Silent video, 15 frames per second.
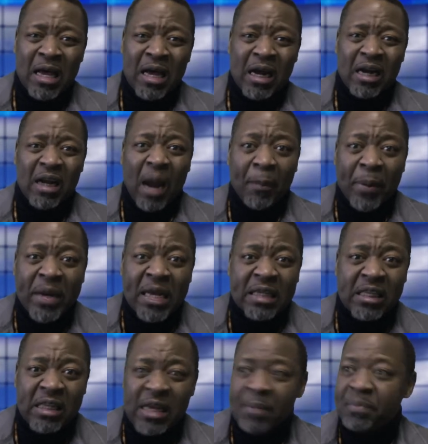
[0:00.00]
clapping his
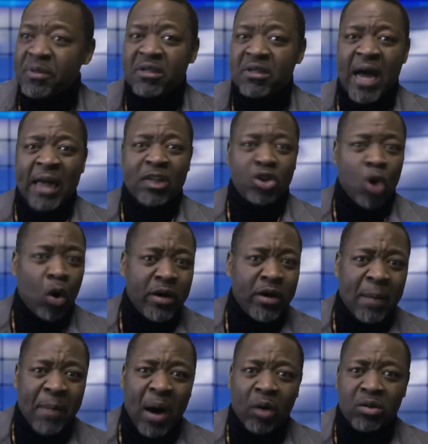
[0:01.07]
lips and talking
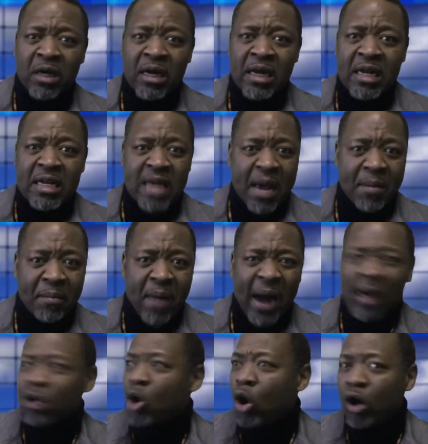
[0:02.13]
about them
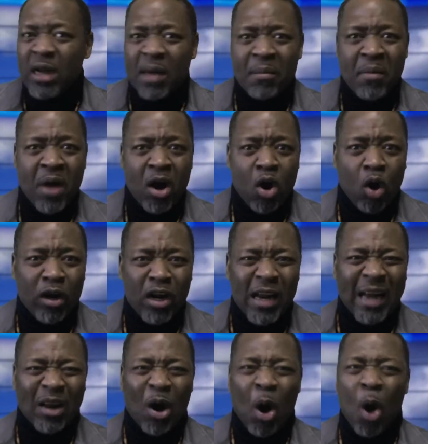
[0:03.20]
and calling
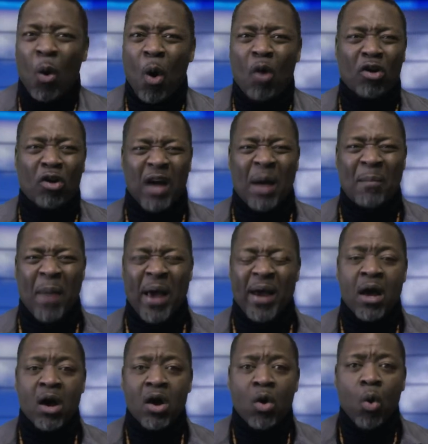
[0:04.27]
that all of us are
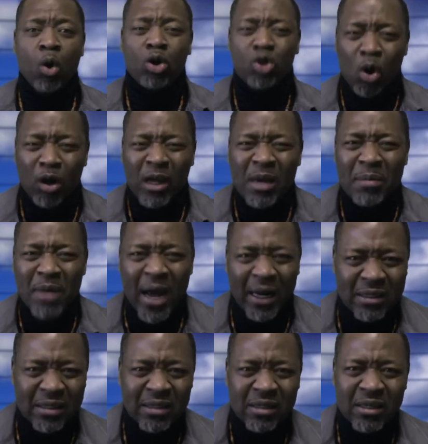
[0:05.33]
migrants. Who told him that?